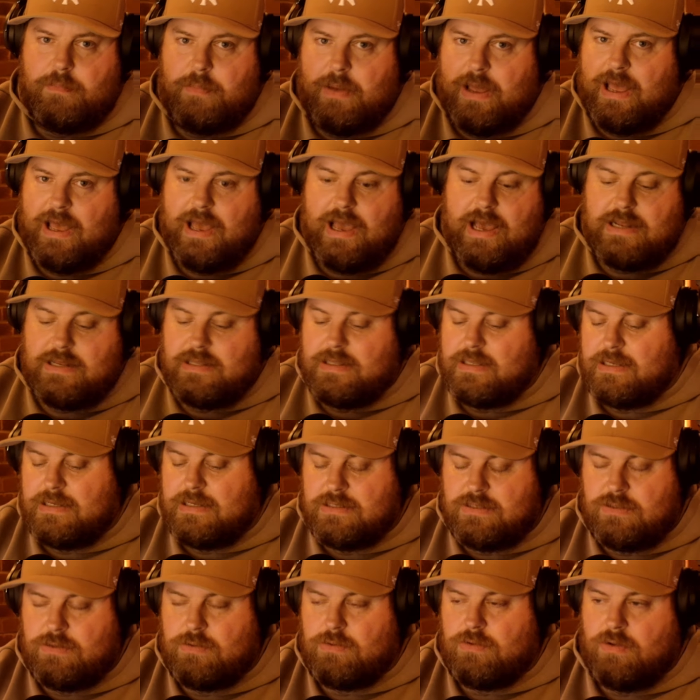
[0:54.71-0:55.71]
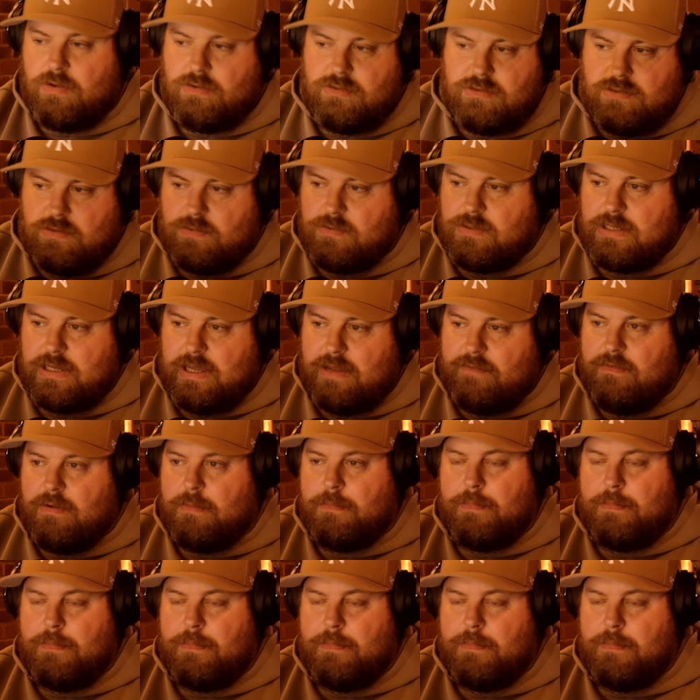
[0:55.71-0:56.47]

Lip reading: paired these two consoles together.